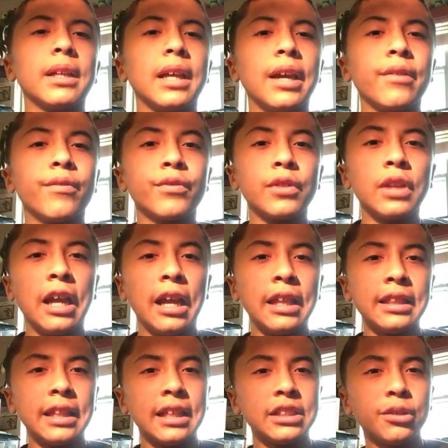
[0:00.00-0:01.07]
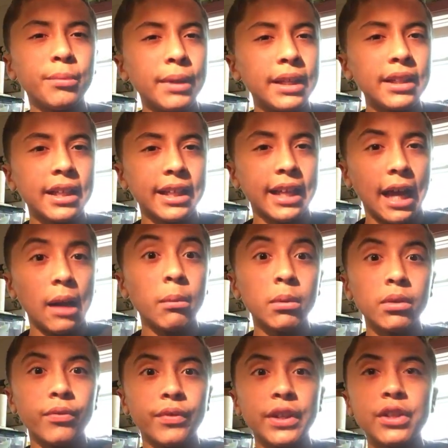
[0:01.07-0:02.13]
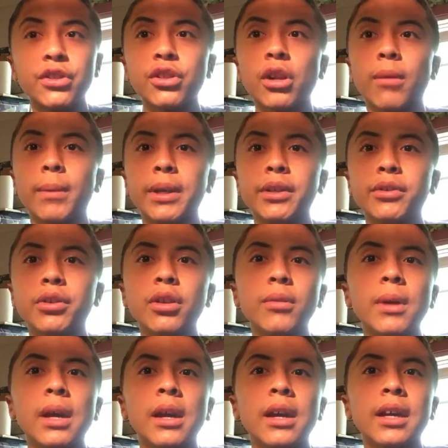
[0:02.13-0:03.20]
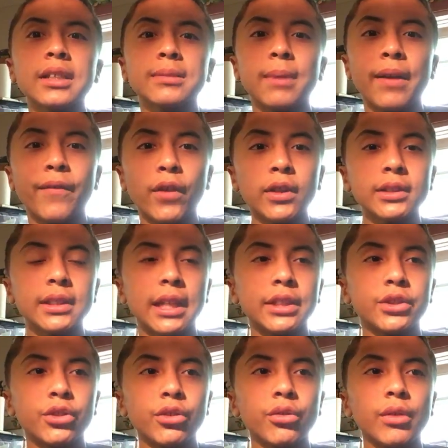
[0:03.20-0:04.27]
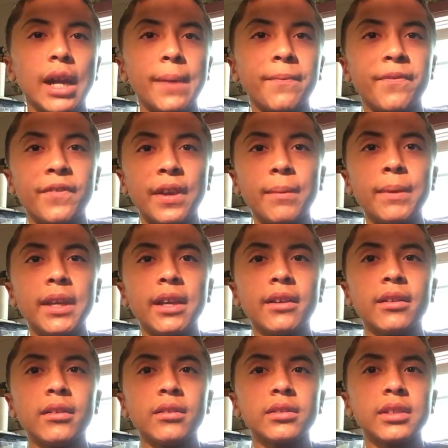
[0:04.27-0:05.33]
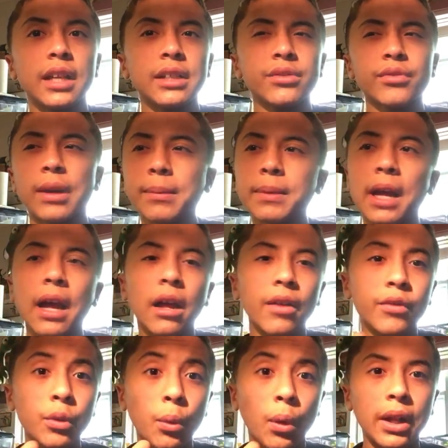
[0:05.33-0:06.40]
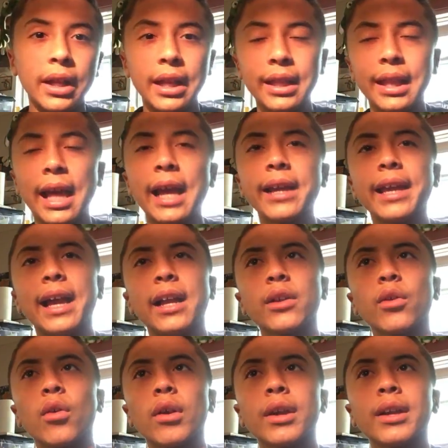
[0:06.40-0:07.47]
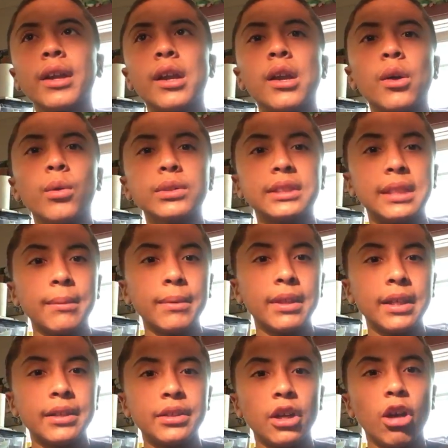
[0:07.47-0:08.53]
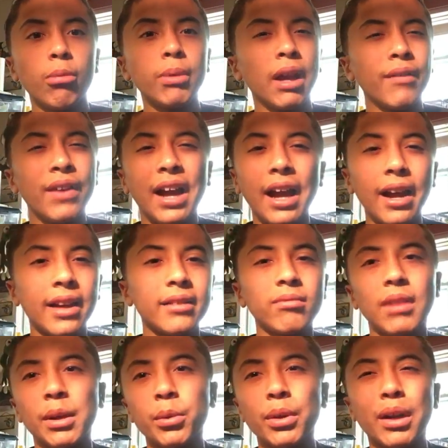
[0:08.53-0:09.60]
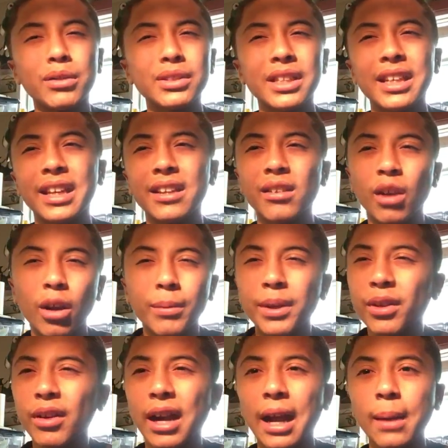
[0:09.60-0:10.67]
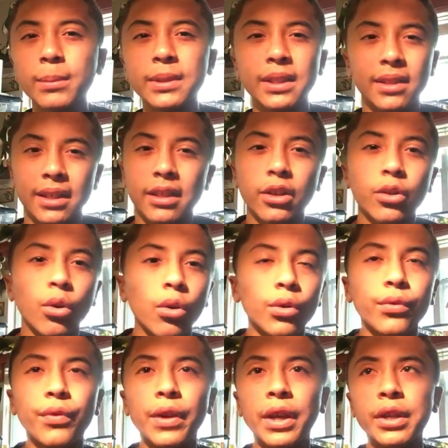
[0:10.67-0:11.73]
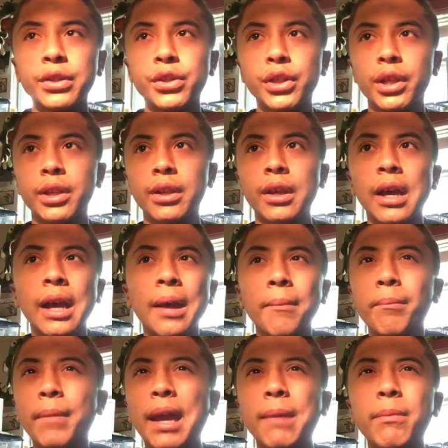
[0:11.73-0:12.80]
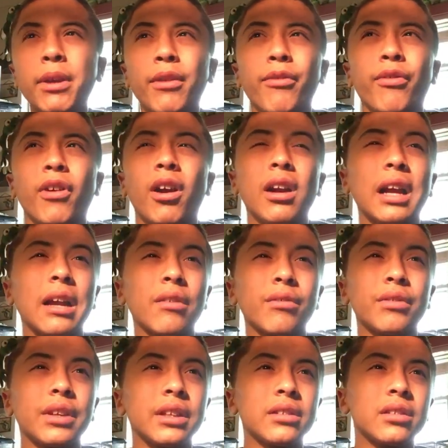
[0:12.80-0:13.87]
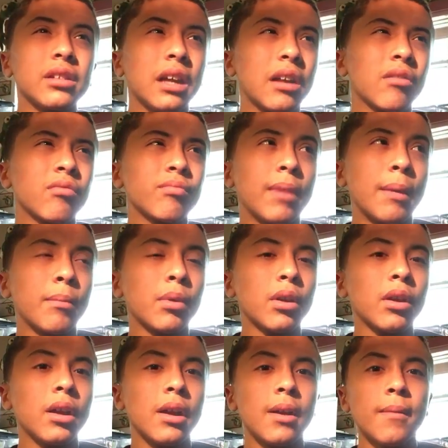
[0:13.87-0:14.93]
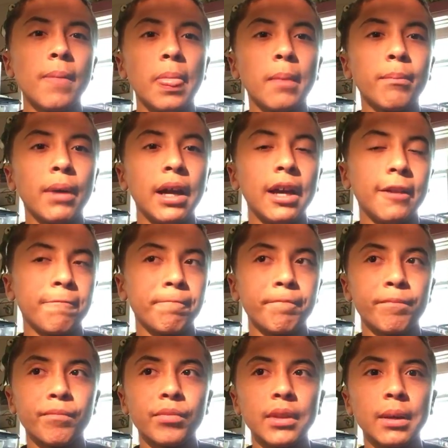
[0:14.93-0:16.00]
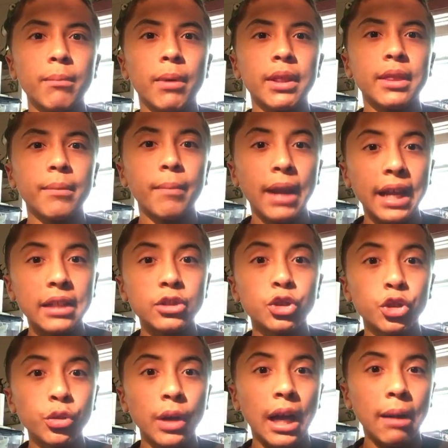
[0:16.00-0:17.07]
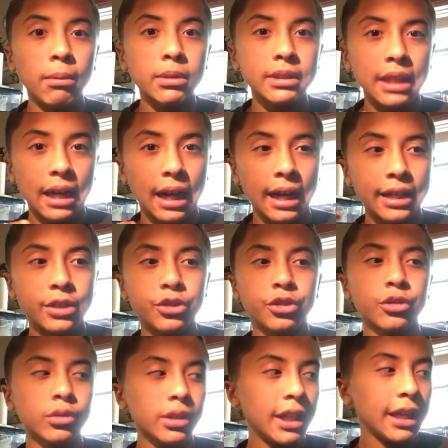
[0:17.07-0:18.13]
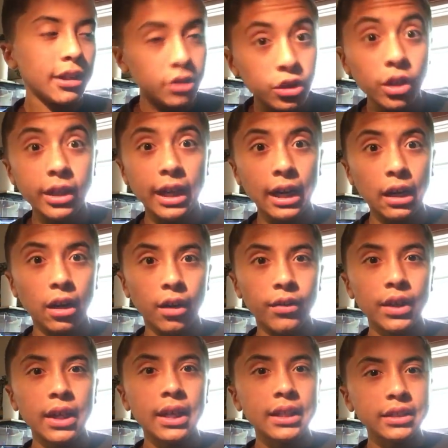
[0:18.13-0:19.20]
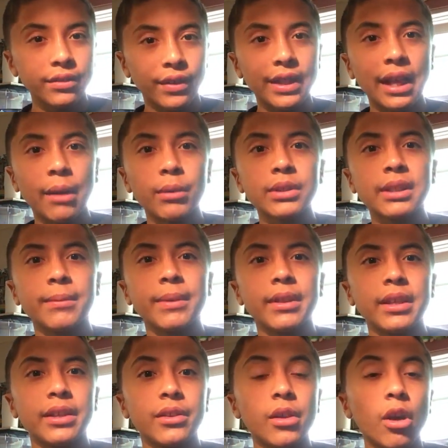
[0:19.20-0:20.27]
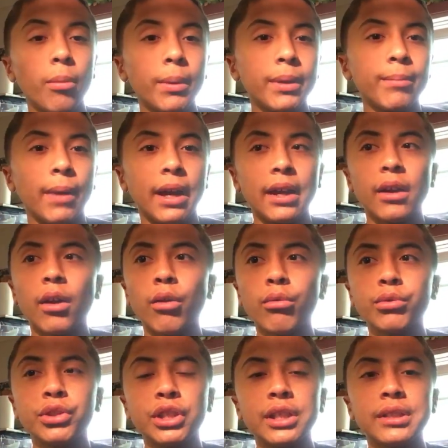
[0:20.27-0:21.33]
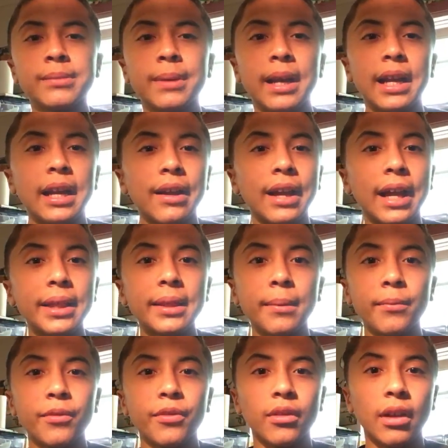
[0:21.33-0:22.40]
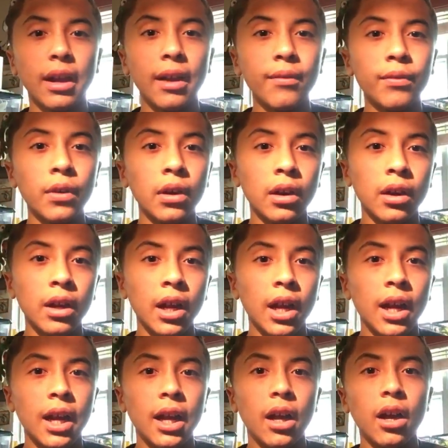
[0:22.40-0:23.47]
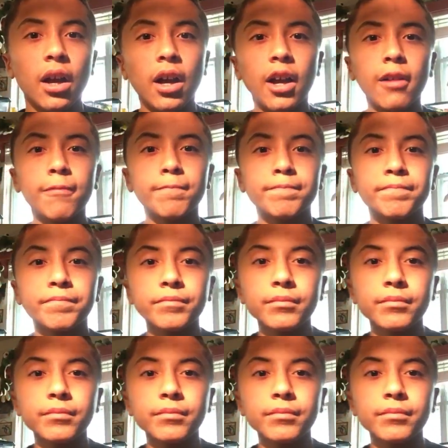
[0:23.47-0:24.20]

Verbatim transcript: in my life, unless you mean like animal features on my YouTube. Because my first like true amphibian slash reptile, if you want to get in that category, was Timothy and Toby. I've had like when I was a kid hermit crabs and like a goldfish and maybe a frog. I don't think so. I don't remember, but but the main true animals that I truly took care of, so like that with Timothy and Toby, my OGs, man, I had them forever. Um,